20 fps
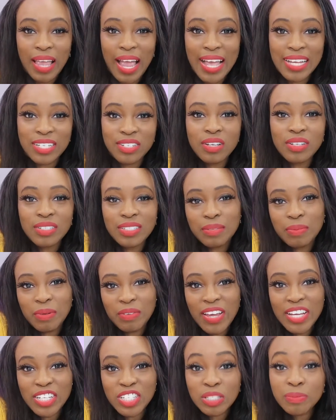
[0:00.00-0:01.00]
And to be
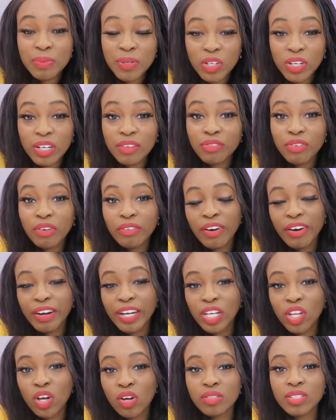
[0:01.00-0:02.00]
fair, she's been on it for a
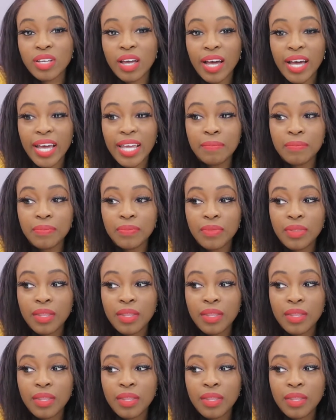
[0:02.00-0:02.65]
very long time,